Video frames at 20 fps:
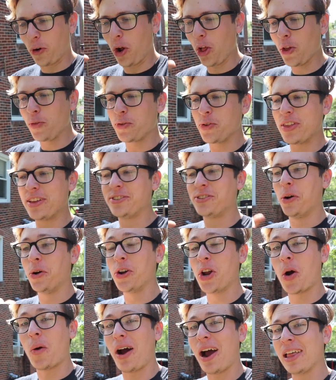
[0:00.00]
all of you that don't
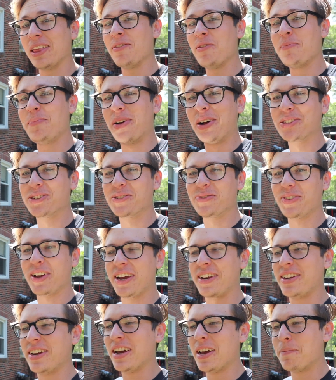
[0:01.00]
know, I live in
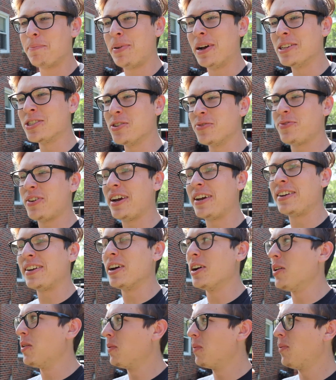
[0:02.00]
Pennsylvania. In
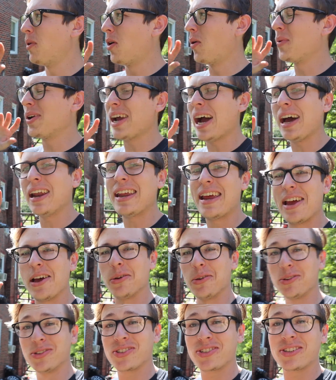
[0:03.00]
Pennsylvania, well, we got
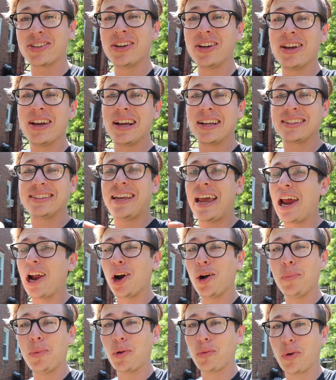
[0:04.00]
hills,
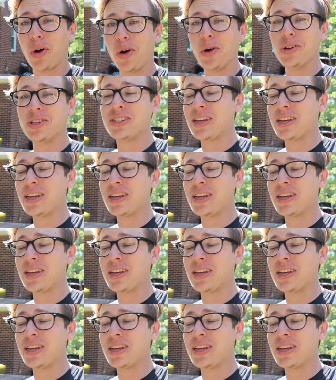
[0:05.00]
terrible roads,